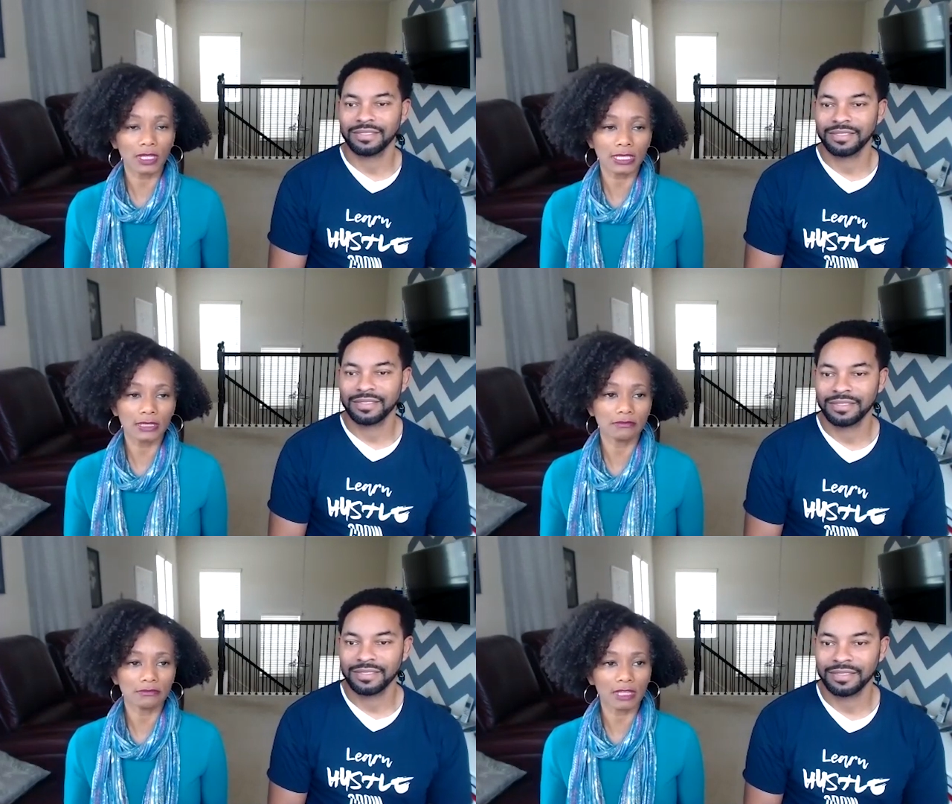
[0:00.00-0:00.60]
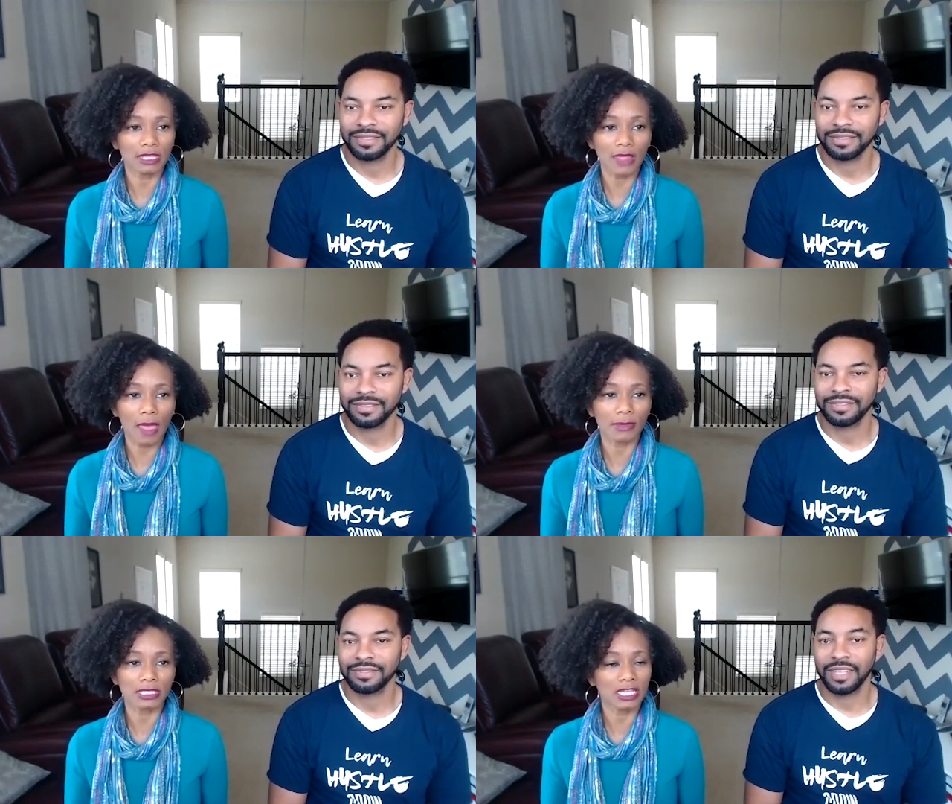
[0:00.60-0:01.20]
Speaker 1: really think
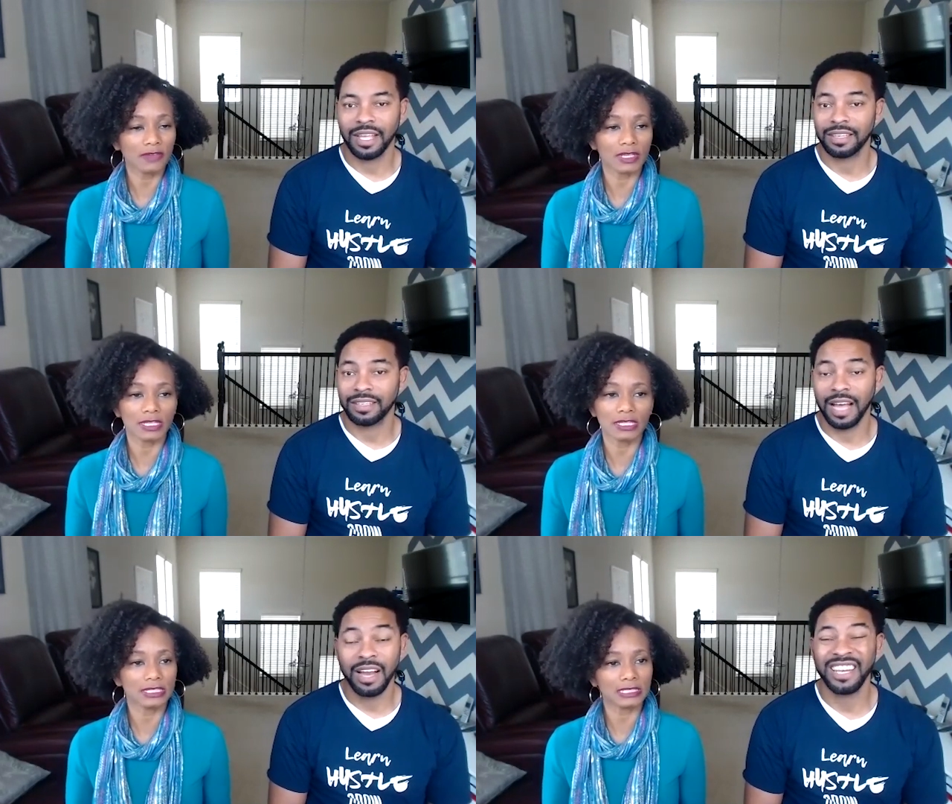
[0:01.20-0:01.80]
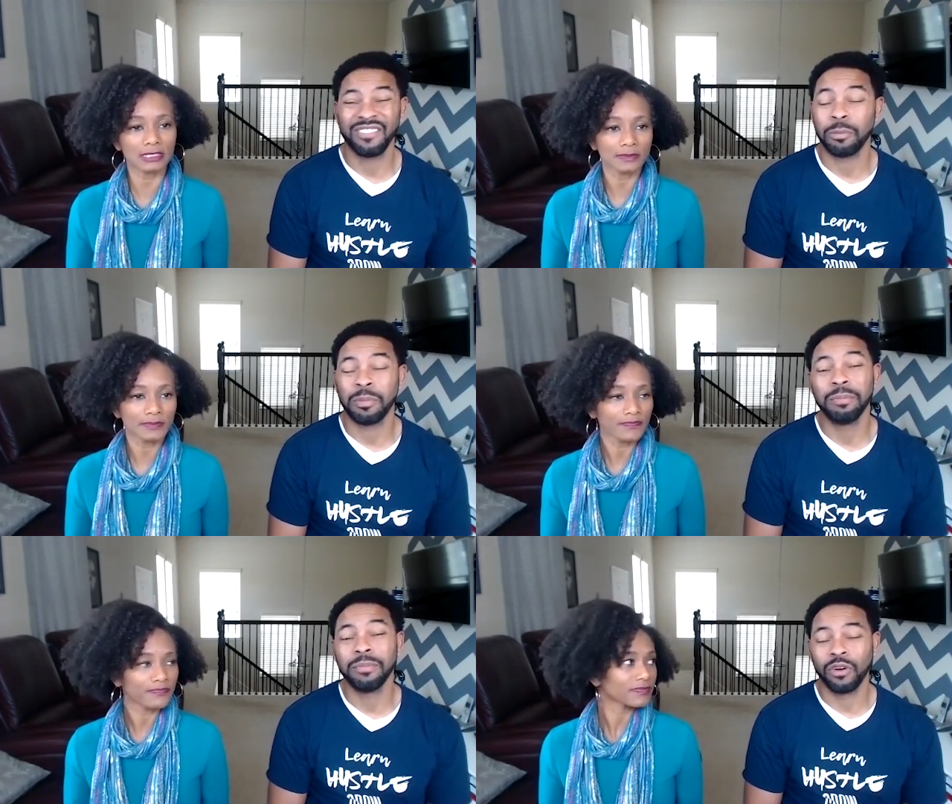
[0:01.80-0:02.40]
that much of it.
Speaker 2: And I don't
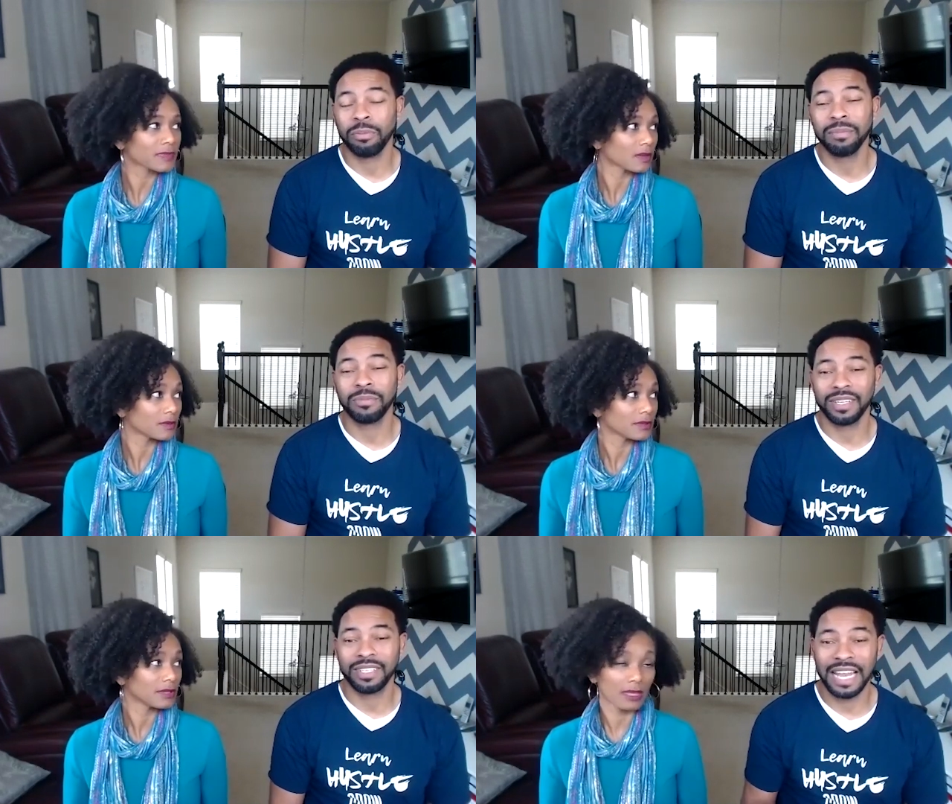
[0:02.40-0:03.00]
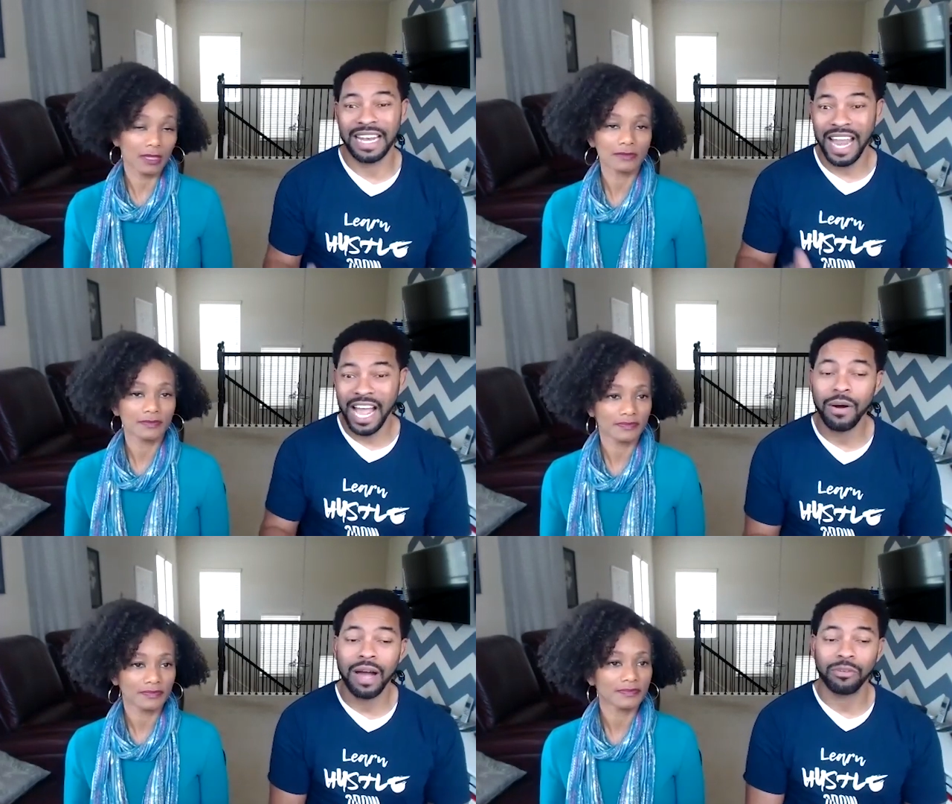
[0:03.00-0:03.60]
even remember it. Yeah.
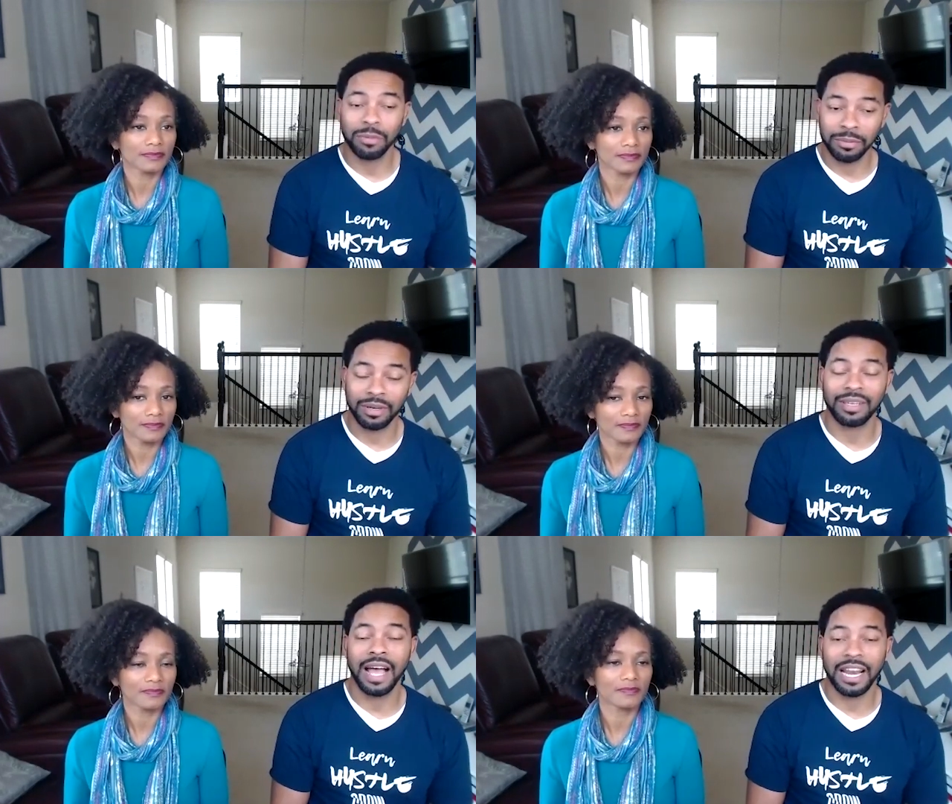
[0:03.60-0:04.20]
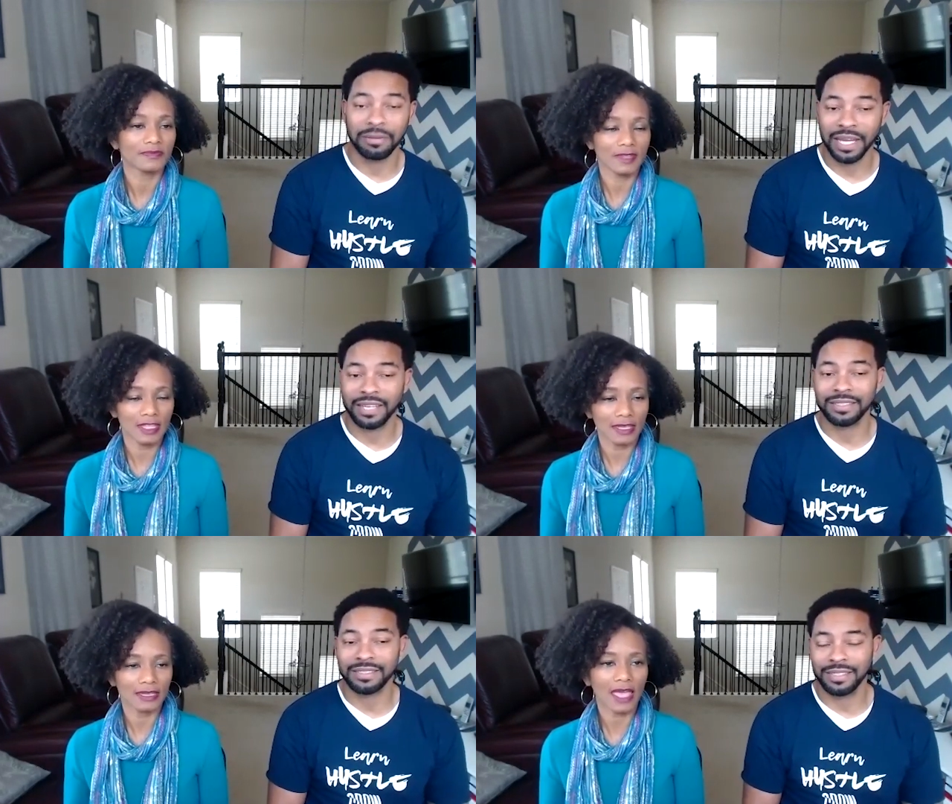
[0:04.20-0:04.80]
Now I remember a lot about
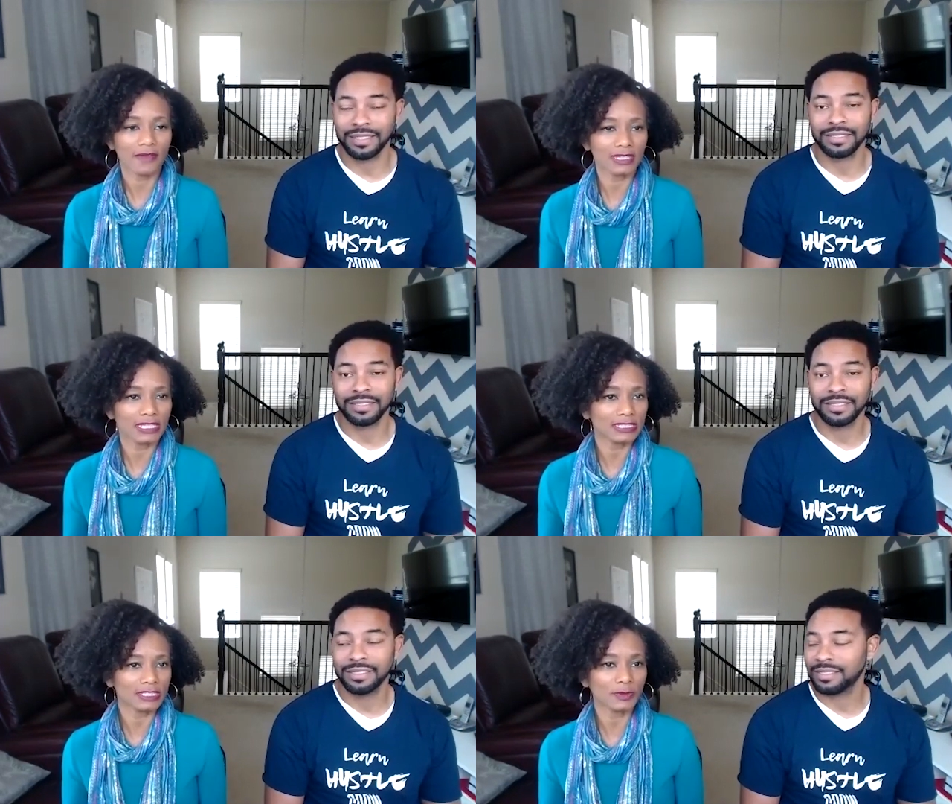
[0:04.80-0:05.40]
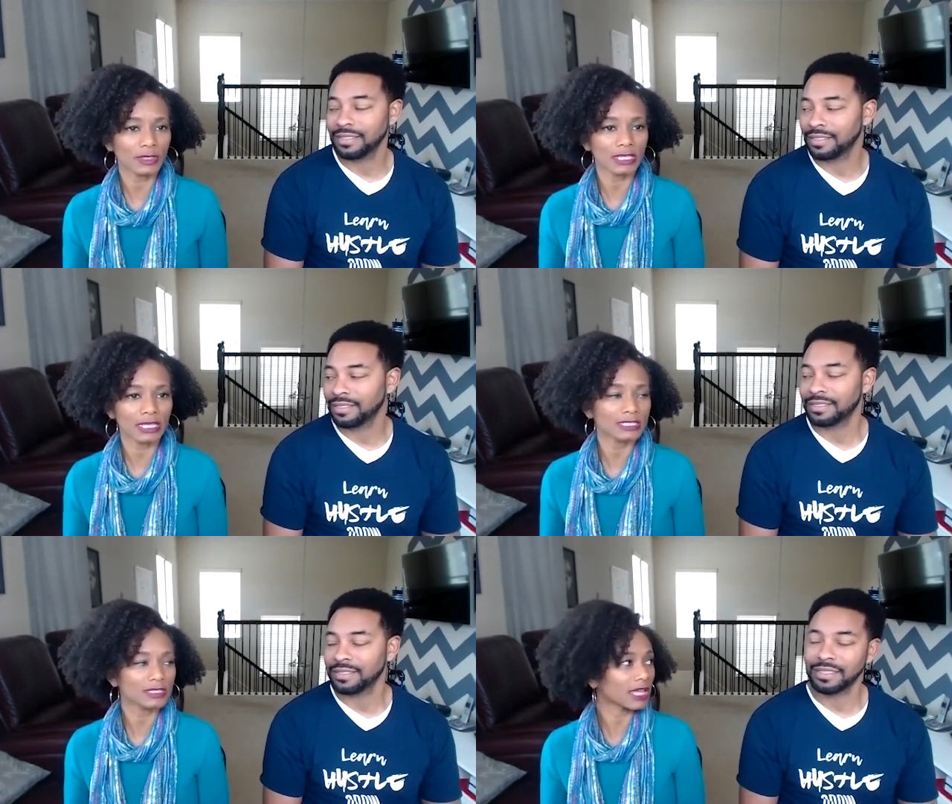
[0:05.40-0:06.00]
it.
Speaker 1: So. I haven't listened to it
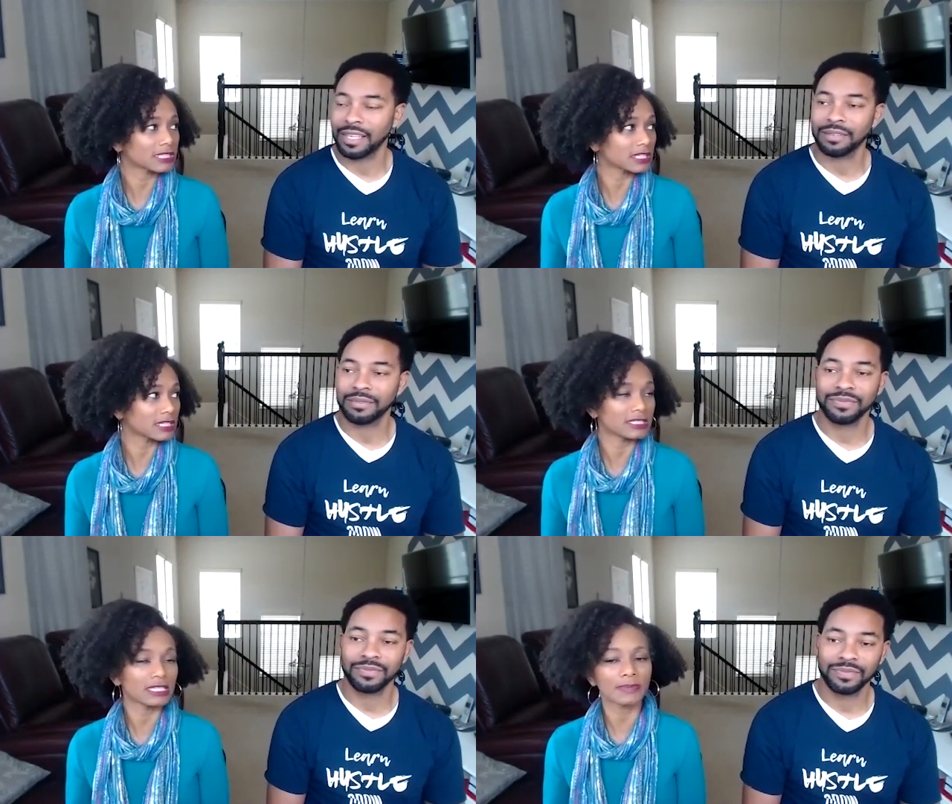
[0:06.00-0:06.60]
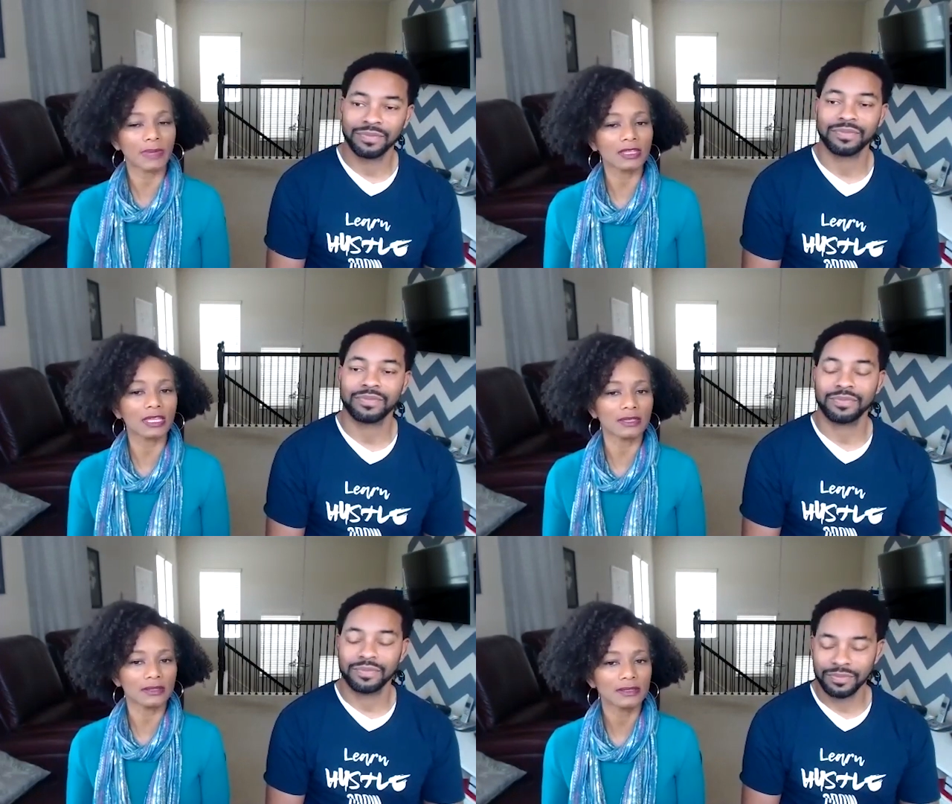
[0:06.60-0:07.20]
again. So that's a good tip, I think.